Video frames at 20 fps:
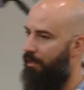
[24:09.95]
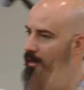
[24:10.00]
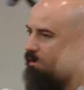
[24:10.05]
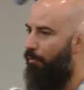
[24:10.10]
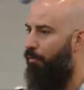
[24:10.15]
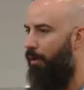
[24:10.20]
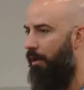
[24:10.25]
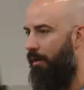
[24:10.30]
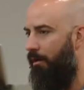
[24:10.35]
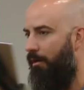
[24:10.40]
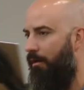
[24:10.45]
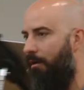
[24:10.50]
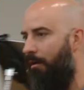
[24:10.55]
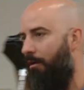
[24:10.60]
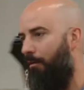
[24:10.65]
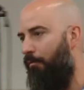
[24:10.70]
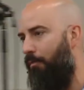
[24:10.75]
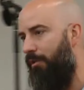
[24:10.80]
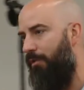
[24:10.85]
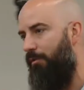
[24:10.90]
Uh, one
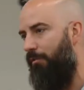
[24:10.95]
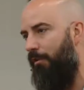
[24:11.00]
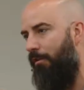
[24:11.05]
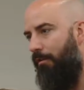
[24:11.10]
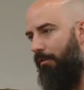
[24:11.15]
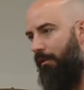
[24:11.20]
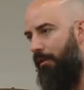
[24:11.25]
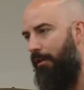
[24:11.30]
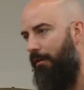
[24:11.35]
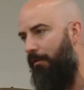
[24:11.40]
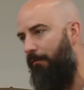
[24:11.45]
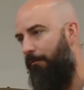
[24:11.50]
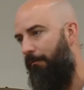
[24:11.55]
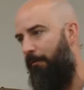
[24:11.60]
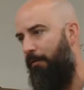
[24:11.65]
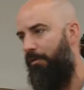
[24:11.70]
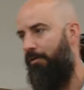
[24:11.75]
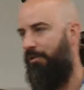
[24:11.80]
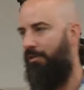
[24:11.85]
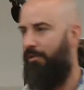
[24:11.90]
was the
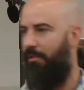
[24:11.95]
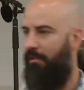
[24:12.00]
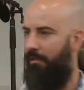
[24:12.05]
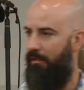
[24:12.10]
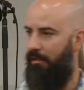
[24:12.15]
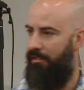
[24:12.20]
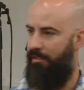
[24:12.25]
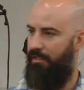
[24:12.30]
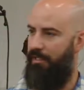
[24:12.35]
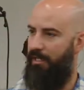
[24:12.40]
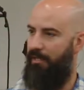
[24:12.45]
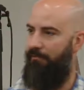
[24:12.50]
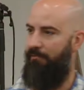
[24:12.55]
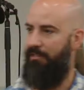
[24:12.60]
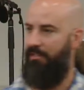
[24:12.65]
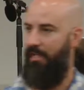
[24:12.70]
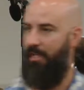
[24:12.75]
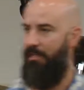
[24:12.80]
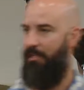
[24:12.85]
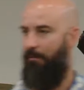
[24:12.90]
first listing of the
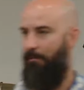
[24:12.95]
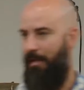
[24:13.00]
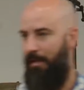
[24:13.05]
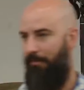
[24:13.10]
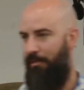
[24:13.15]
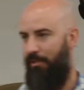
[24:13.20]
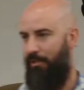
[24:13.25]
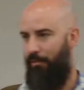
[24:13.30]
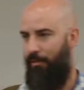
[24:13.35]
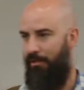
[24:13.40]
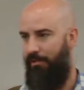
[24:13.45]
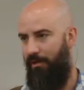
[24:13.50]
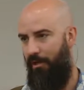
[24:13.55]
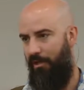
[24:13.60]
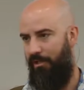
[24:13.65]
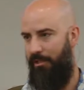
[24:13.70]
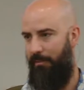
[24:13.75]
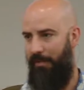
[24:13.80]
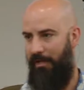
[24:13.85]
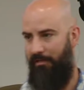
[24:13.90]
Ten Commandments, where it
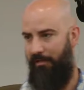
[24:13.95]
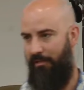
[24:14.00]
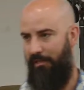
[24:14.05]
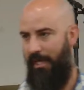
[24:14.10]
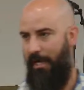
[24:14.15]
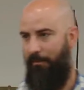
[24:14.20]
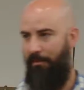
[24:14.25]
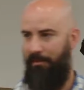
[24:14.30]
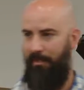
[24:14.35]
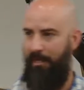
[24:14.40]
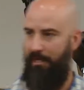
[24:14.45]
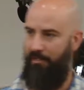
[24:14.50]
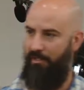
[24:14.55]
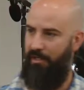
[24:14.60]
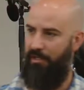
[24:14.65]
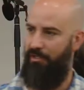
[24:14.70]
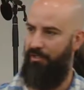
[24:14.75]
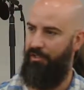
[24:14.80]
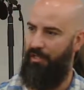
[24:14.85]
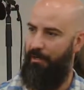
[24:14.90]
talks about the Sabbath in
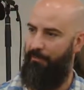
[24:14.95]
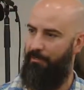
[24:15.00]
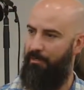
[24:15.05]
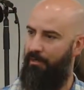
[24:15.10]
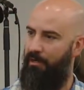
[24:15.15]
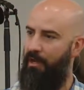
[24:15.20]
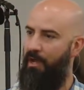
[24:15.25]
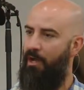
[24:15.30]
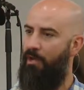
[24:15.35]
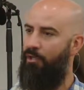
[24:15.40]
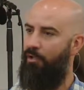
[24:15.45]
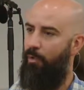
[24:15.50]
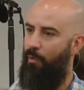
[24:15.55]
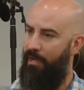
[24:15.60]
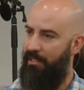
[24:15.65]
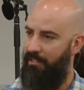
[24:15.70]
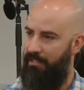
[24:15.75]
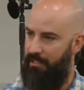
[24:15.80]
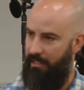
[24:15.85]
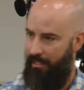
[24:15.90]
Exodus chapter
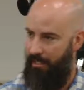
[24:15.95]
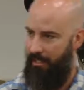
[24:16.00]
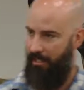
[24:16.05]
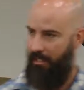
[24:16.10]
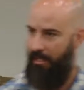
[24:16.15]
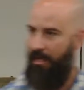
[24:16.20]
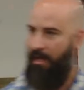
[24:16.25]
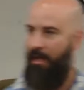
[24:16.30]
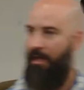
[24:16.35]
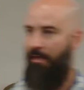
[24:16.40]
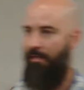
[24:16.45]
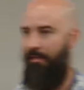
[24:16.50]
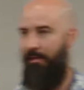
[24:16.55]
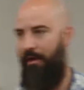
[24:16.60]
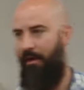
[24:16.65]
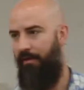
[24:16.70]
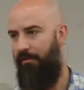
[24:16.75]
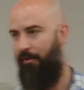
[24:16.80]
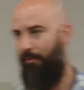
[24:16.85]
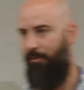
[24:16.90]
20. The
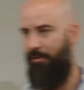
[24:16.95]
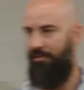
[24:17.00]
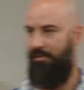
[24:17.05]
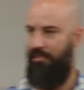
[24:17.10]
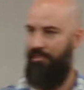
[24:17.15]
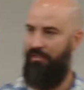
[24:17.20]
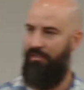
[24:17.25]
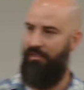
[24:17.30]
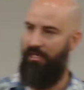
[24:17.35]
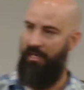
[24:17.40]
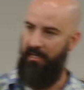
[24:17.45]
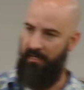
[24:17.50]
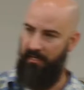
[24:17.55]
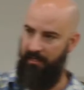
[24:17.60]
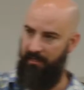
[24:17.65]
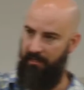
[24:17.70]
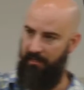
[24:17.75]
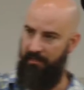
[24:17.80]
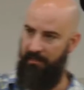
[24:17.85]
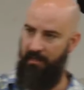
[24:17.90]
other was the
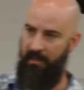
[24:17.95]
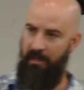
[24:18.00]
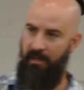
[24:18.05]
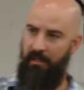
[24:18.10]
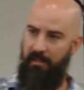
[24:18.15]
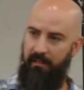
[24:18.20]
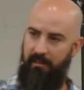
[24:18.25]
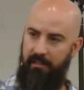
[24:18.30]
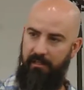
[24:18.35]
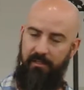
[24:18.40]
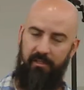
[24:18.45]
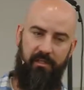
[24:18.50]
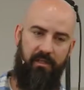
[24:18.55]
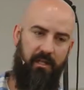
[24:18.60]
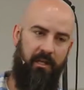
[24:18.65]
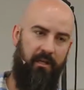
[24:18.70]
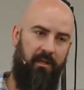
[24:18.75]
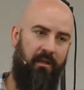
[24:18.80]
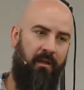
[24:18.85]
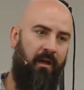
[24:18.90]
second
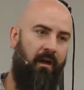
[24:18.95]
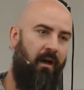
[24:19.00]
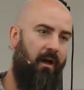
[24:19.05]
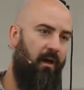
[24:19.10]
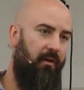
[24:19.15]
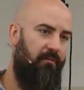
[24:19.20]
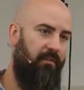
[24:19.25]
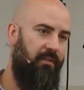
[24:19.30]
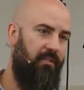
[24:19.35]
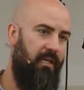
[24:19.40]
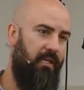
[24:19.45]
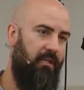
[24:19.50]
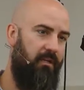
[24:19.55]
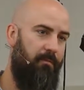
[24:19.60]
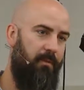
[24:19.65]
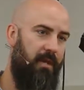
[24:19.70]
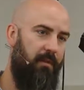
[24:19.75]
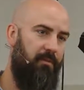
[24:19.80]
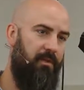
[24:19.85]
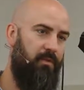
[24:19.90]
listing of the Ten
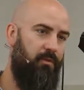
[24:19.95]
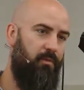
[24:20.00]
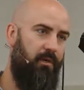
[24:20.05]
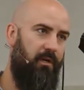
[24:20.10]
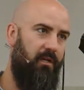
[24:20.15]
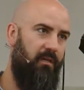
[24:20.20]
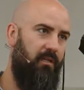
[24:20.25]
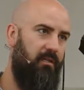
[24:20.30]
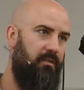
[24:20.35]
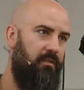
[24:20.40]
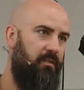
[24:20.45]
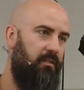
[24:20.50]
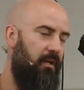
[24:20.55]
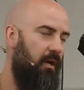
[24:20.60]
Commandments, where it lists.